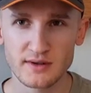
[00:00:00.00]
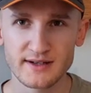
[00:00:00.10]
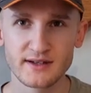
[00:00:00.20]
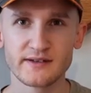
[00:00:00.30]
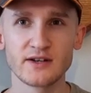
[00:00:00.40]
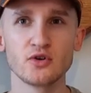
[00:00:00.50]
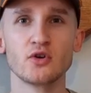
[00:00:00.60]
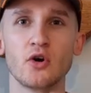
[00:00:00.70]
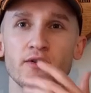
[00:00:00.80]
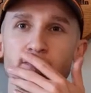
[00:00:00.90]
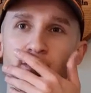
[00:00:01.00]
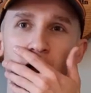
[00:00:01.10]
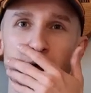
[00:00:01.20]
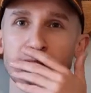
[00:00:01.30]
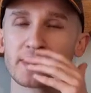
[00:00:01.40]
Continuing on
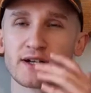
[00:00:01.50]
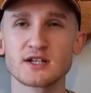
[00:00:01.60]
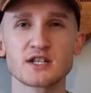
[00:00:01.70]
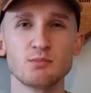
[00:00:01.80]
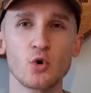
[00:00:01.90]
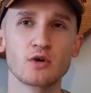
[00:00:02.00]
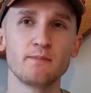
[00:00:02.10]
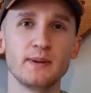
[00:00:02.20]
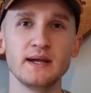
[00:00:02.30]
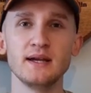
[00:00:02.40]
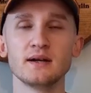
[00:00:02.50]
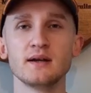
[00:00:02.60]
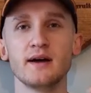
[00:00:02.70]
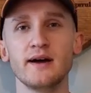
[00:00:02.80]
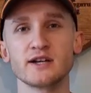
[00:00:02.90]
from kind of smoke peat,
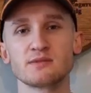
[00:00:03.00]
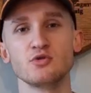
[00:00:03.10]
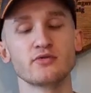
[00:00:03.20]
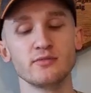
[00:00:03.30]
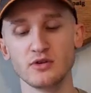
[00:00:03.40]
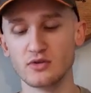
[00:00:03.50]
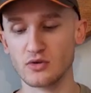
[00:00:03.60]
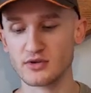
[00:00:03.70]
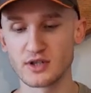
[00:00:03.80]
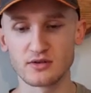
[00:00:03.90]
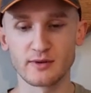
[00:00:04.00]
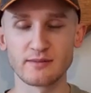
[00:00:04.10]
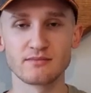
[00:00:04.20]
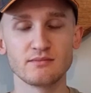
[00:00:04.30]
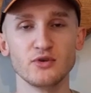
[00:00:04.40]
uh, smoke from the nose, I don't know
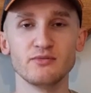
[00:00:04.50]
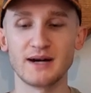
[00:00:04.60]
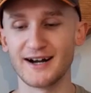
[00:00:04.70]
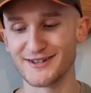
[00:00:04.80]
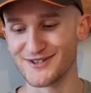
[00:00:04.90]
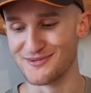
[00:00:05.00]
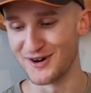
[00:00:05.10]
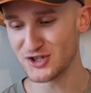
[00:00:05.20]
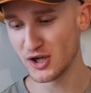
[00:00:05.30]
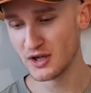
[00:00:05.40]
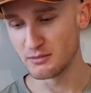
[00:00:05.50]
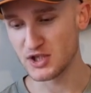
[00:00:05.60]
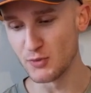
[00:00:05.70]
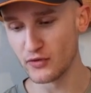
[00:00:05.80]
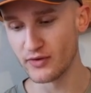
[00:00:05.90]
why I'm moving my hand so much, but
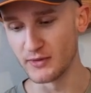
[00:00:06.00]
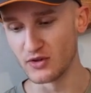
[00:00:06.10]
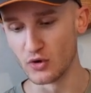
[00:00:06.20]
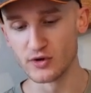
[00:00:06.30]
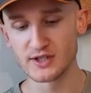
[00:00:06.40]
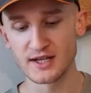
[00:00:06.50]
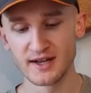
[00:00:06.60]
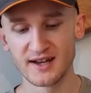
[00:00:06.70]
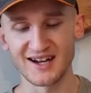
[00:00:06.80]
smoke from the nose.